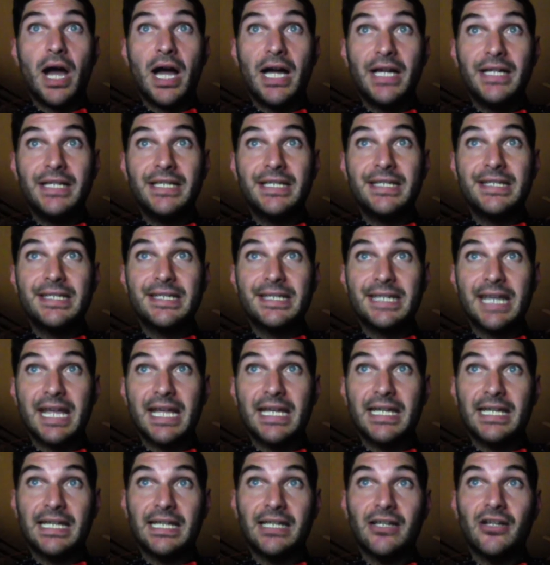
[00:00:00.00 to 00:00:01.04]

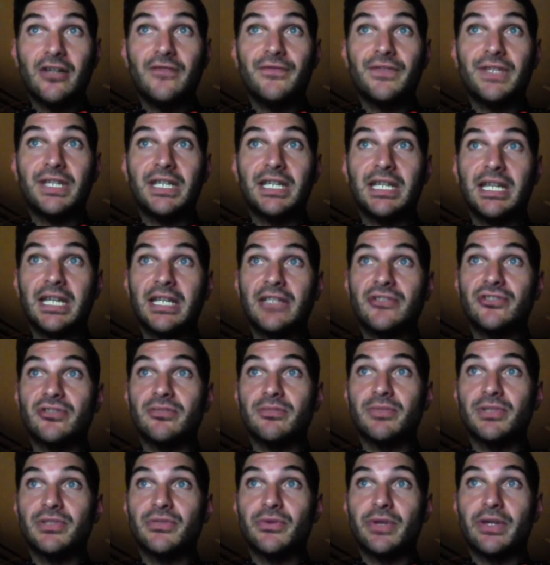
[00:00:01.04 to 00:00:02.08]
understanding of the
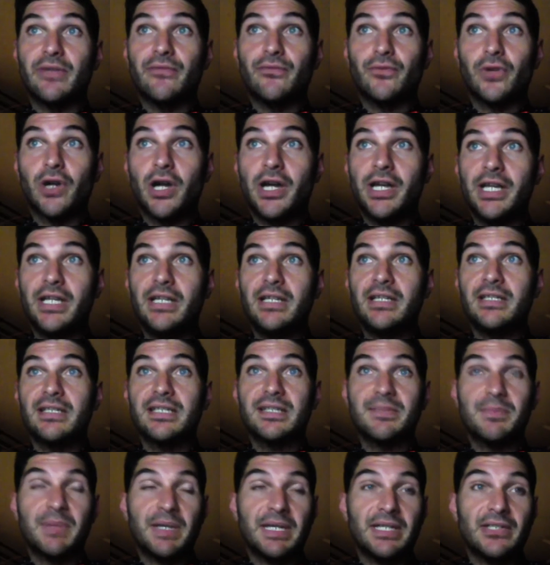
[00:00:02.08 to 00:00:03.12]
connection between writing,
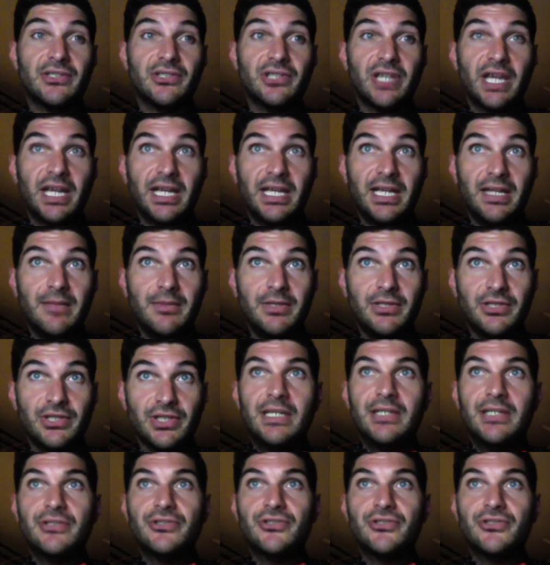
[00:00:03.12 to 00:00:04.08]
speech and images.